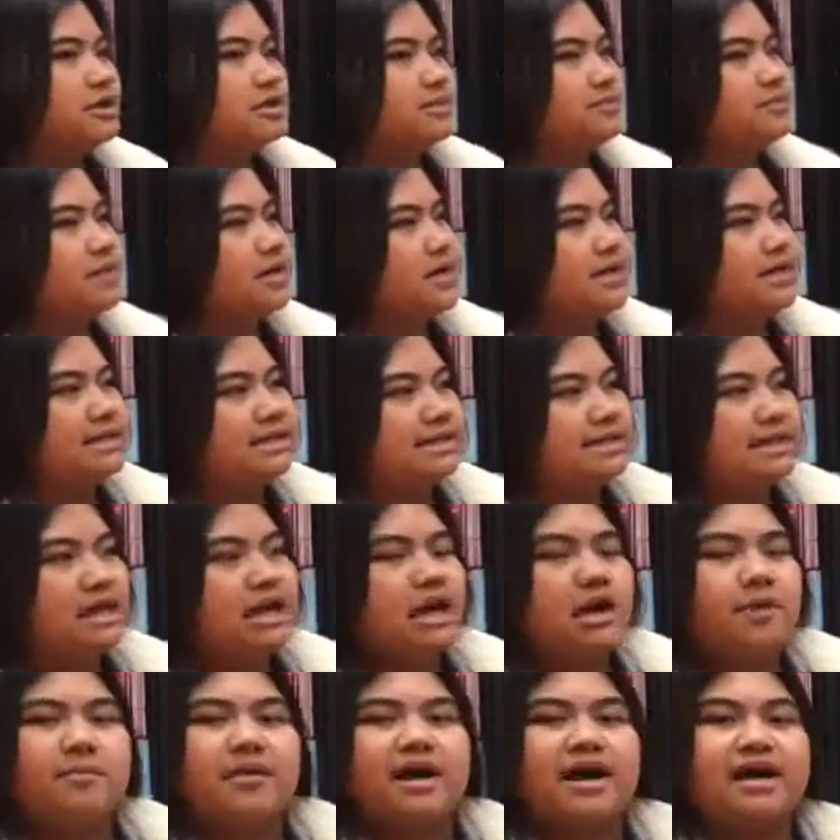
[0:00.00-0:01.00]
is placed
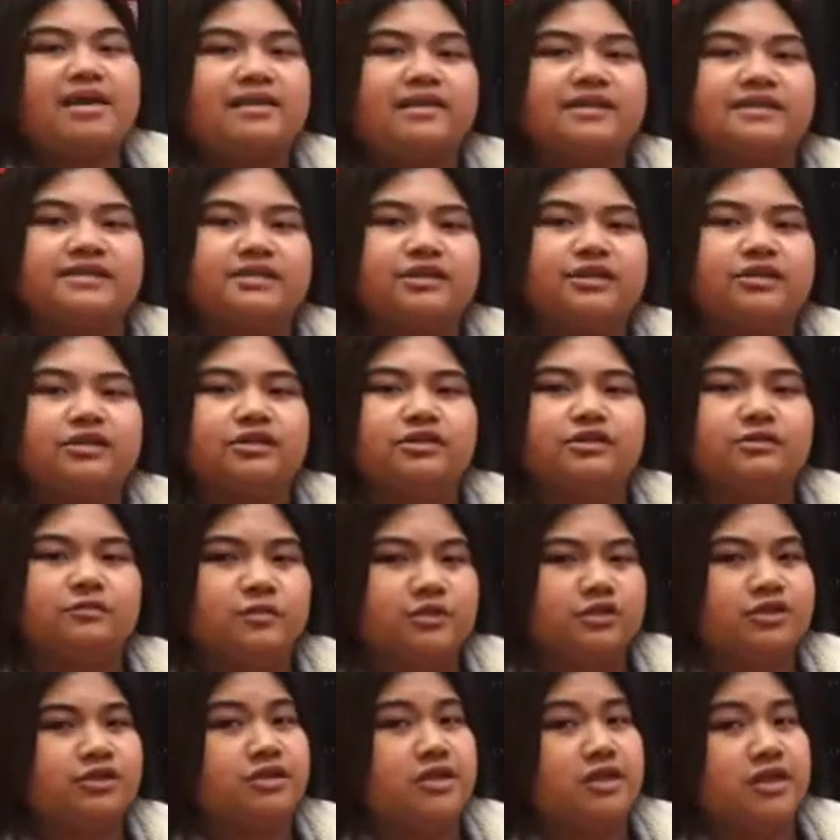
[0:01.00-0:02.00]
by the cereals,
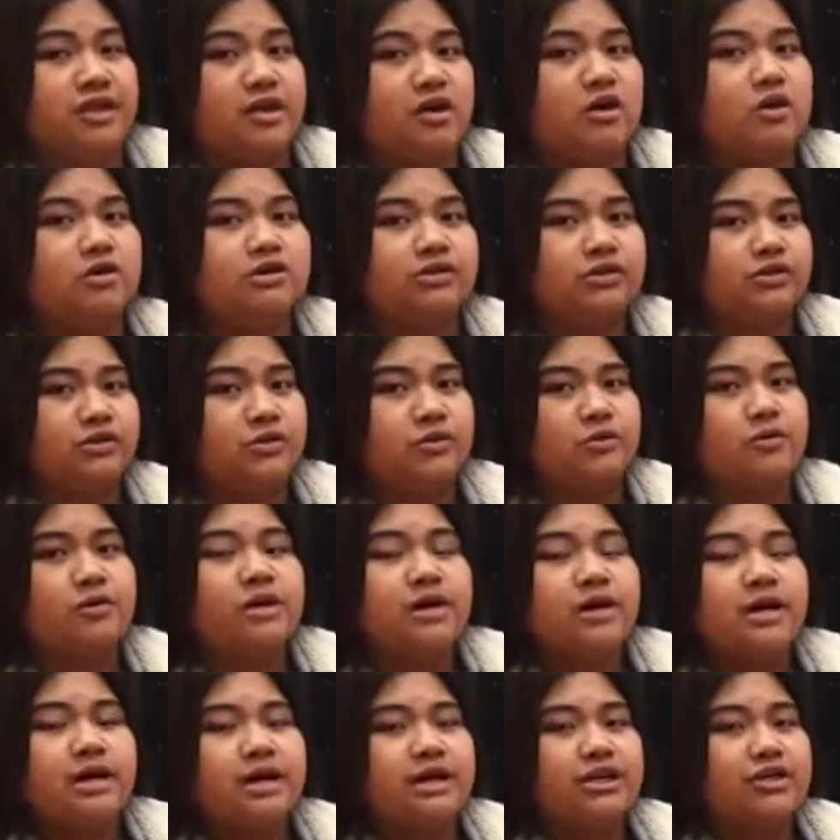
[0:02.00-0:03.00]
which can also
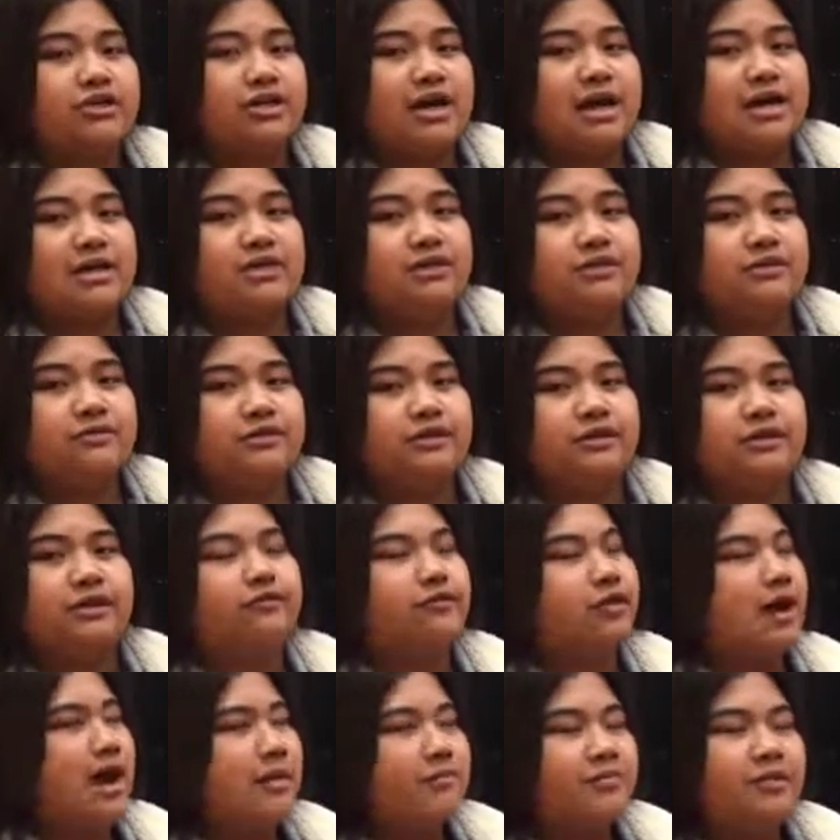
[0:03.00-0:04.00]
attract you to
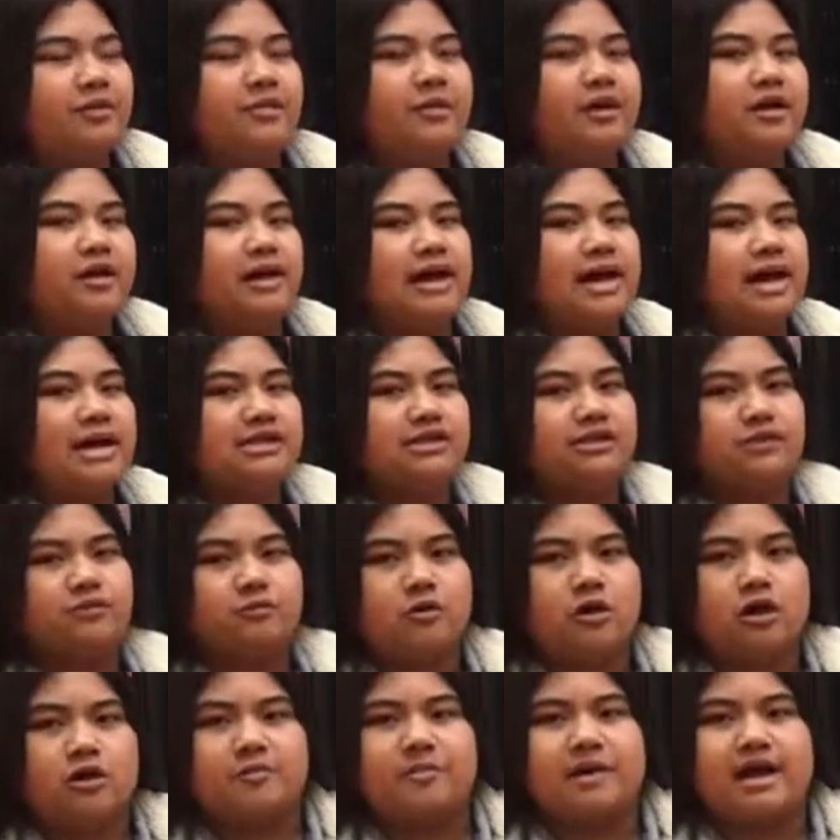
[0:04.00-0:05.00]
grab the milk as you
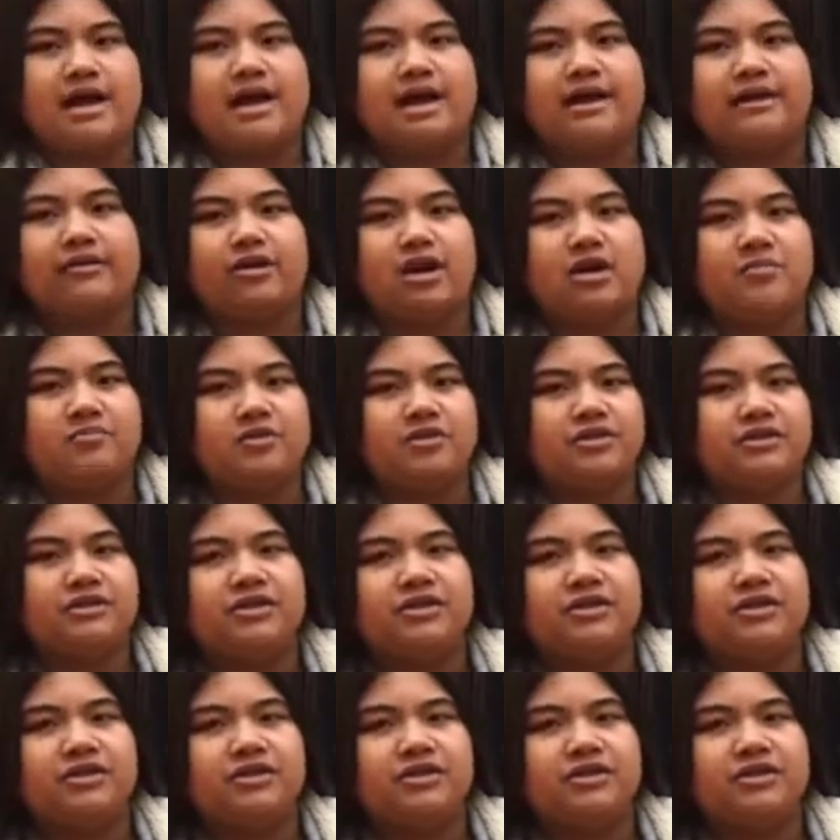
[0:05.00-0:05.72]
walk by and grab your